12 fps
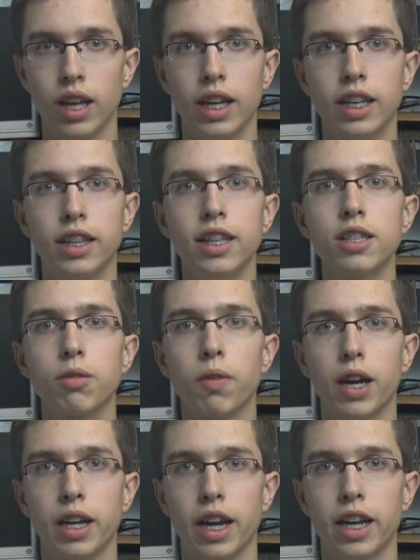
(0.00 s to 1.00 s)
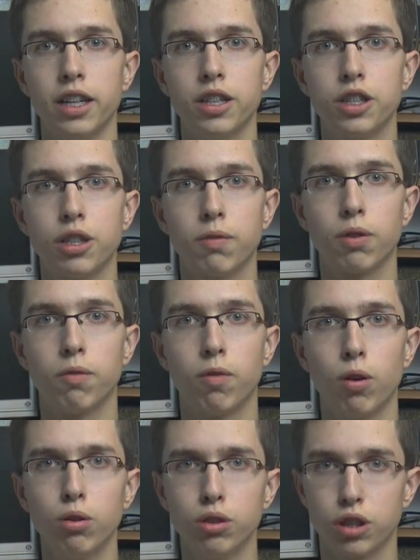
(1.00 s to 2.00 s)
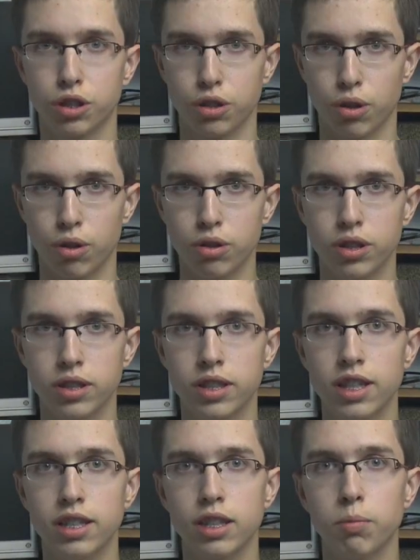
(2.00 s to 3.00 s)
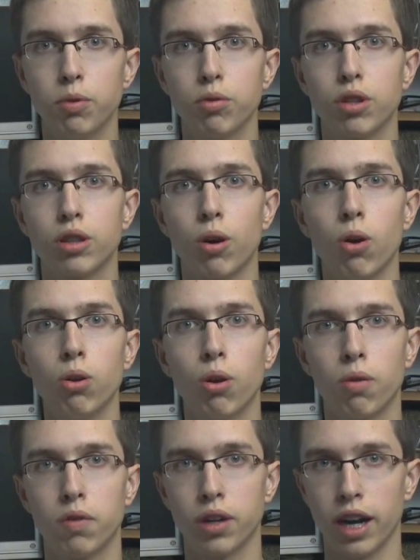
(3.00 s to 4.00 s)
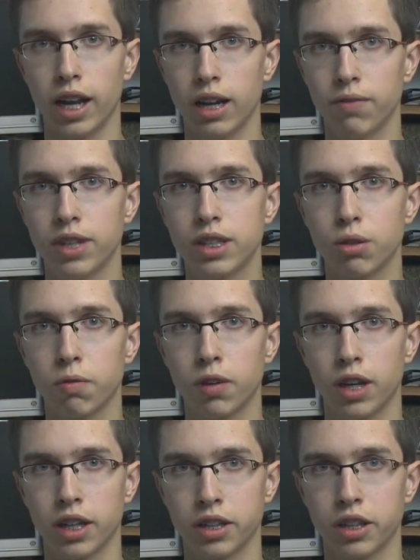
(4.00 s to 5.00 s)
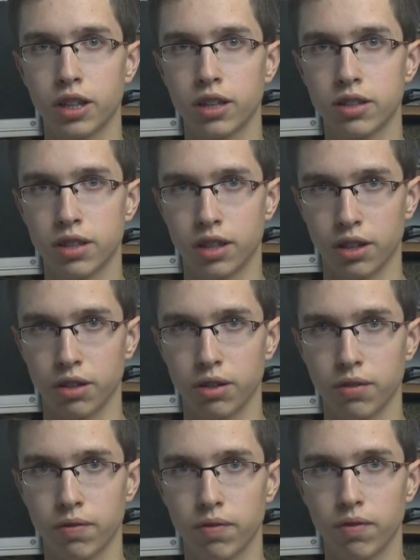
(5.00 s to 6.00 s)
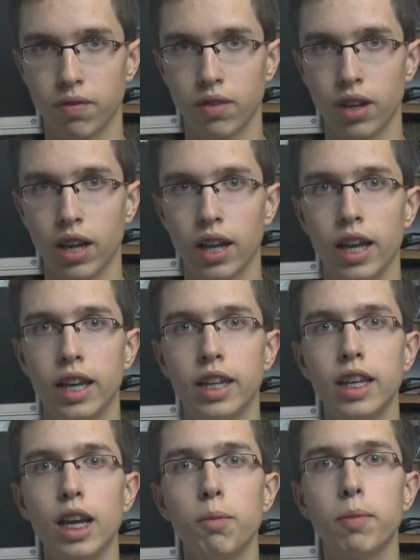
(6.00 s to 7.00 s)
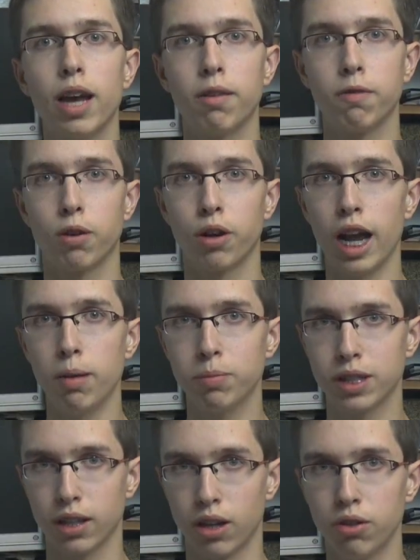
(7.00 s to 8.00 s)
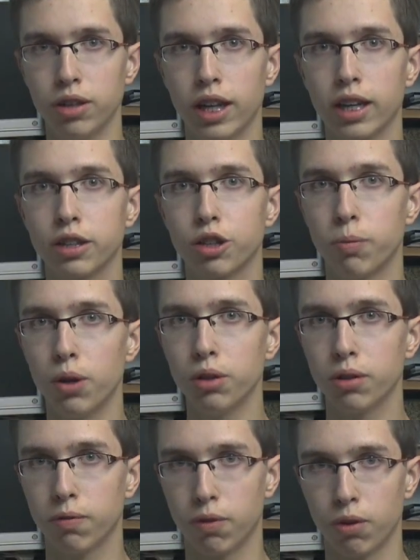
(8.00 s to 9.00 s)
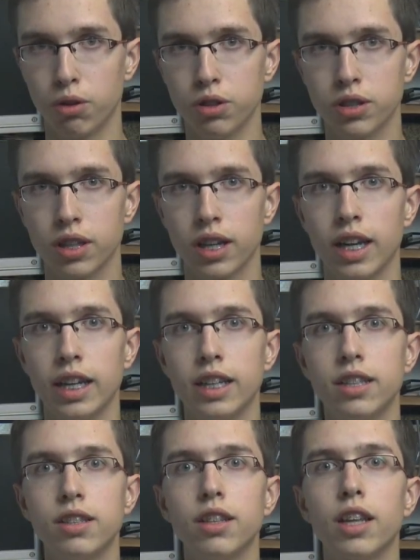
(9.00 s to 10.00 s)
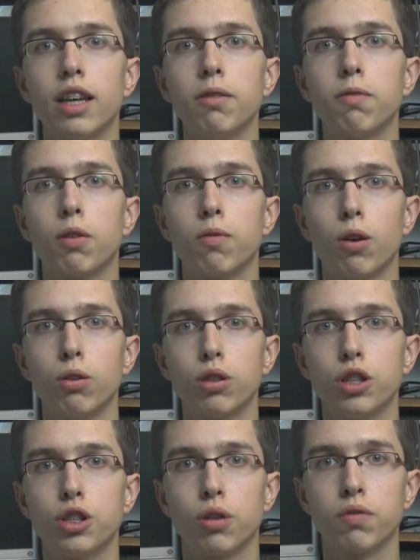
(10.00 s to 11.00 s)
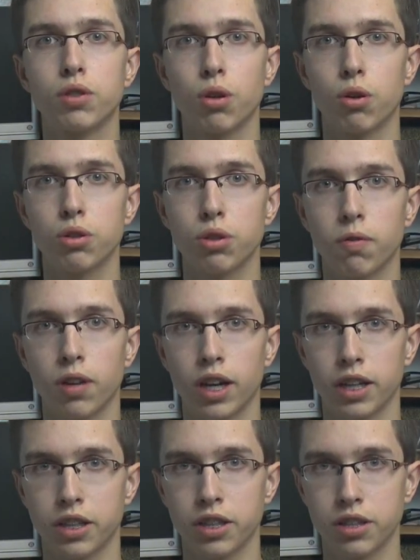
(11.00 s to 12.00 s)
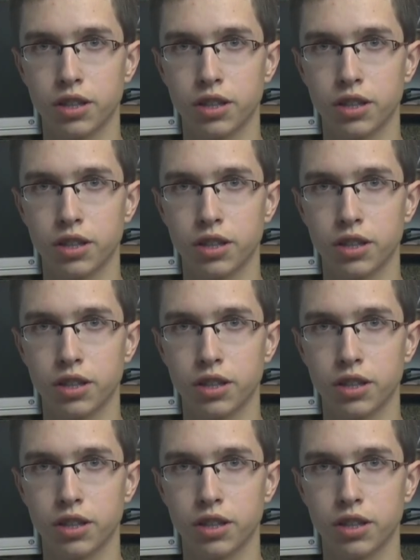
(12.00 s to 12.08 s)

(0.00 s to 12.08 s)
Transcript: In this way, energy from voltage source is distributed all over elements of electrical circuit. EMF or epsilon, electromotive force, is the name for voltage of source of electric